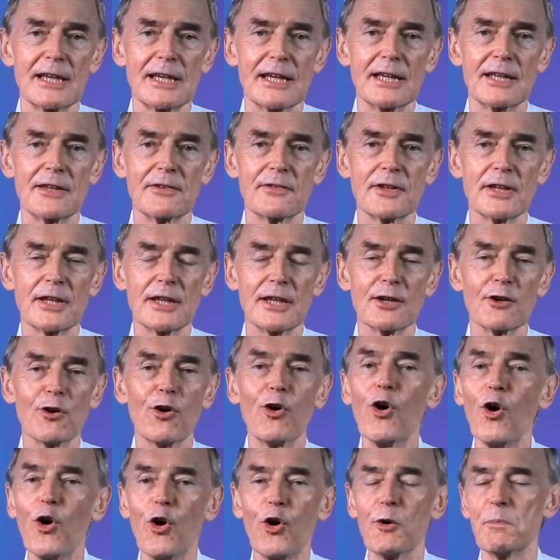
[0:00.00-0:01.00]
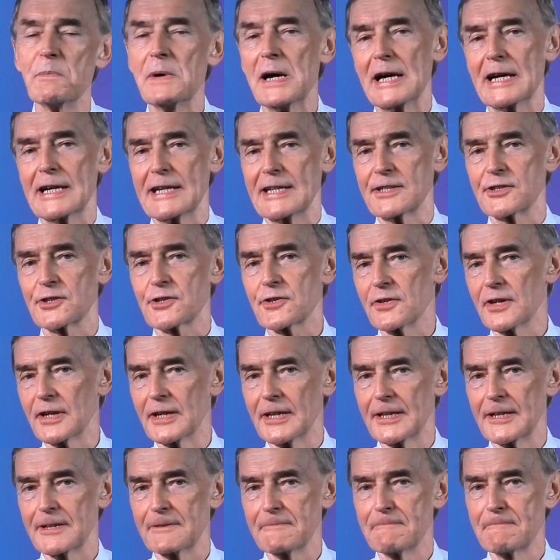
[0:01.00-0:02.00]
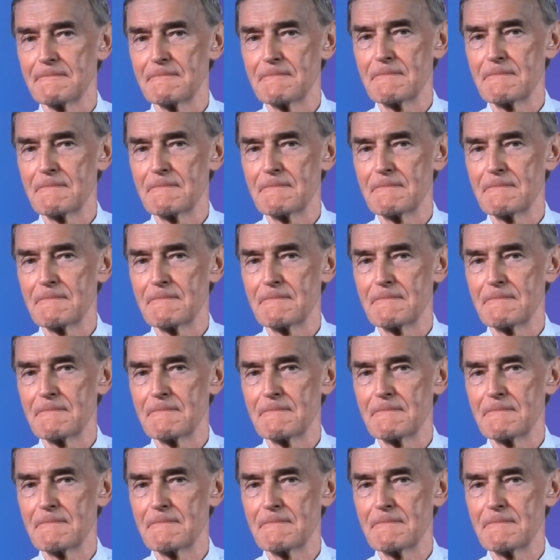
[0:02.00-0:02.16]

in the ore mines there.